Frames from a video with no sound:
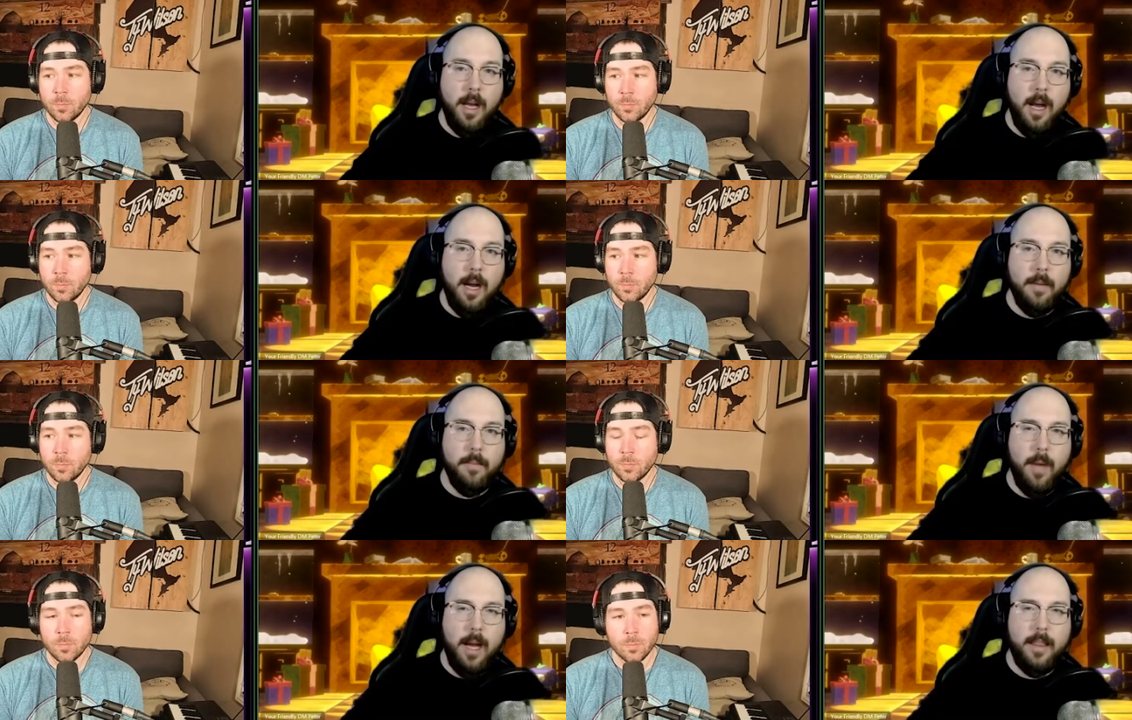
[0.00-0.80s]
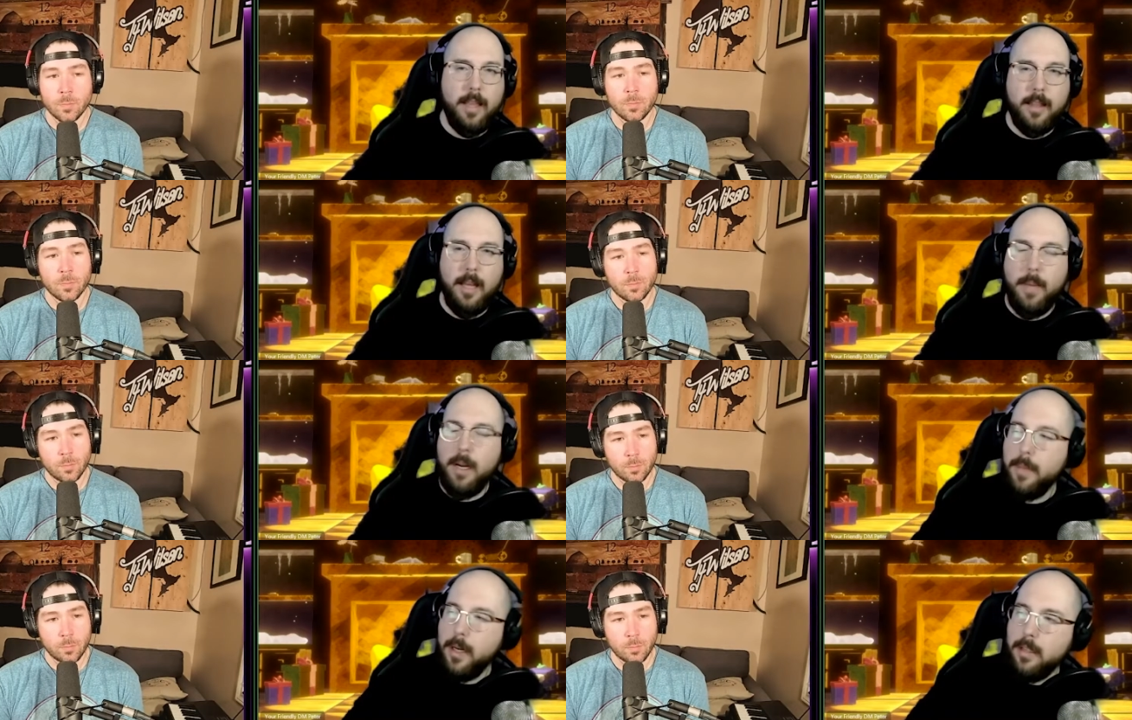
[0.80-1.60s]
Speaker 1: I think that might
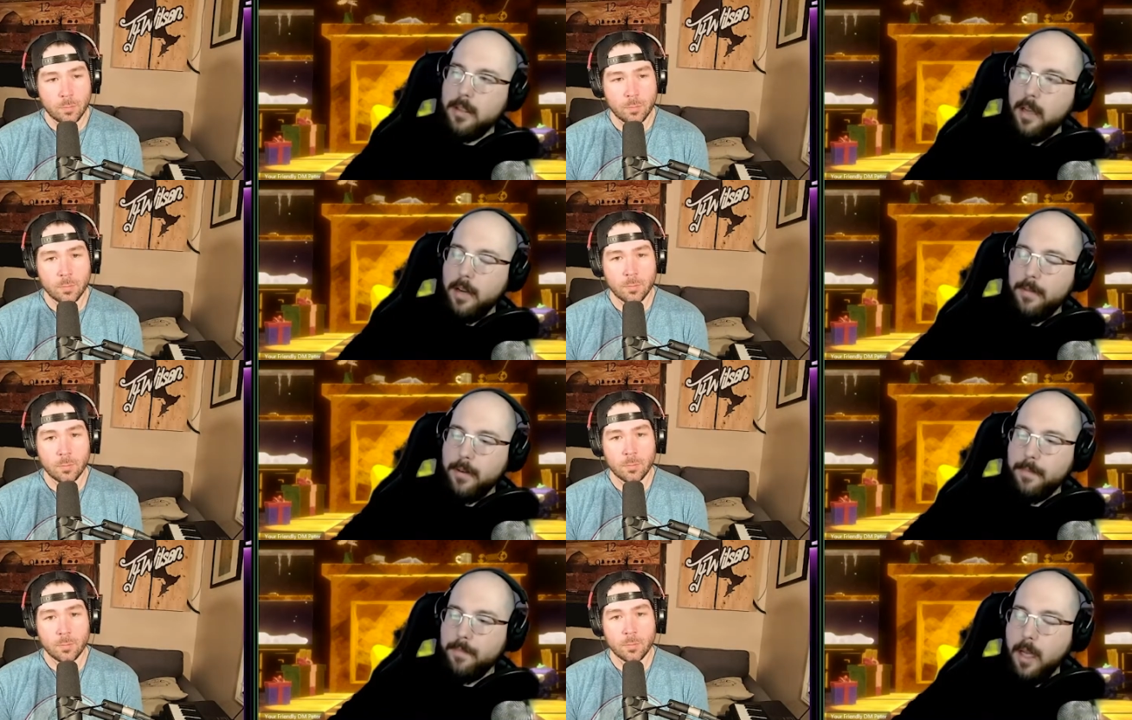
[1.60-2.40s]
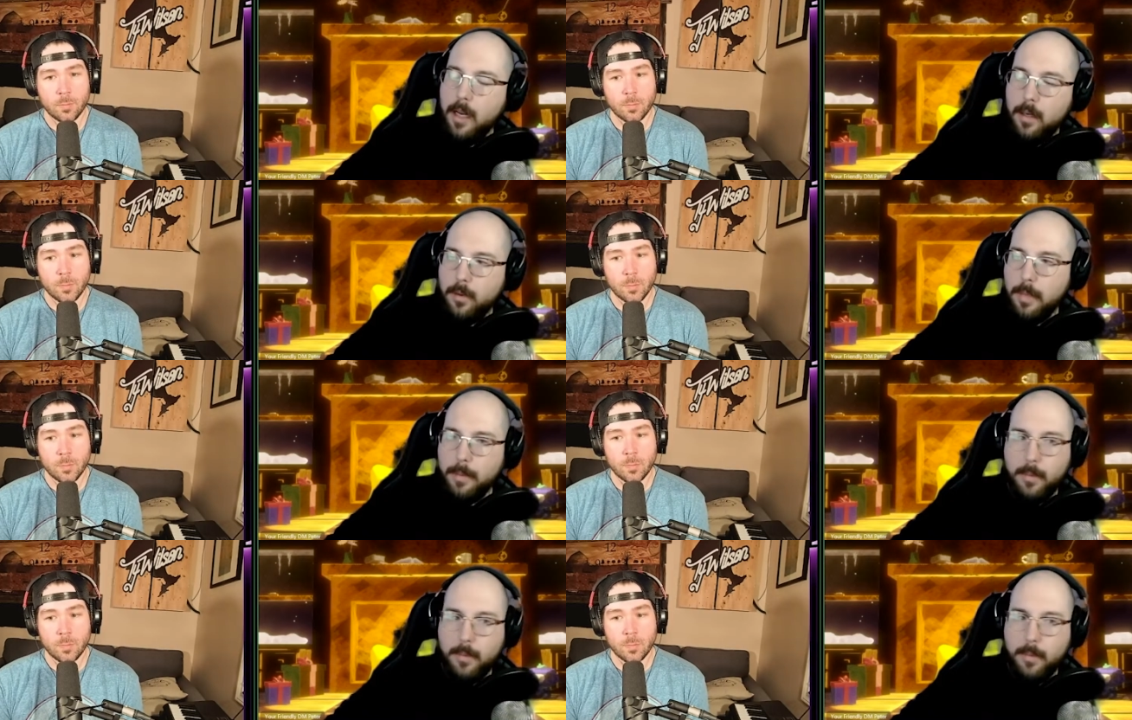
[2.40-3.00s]
have been on Cypher. I don't remember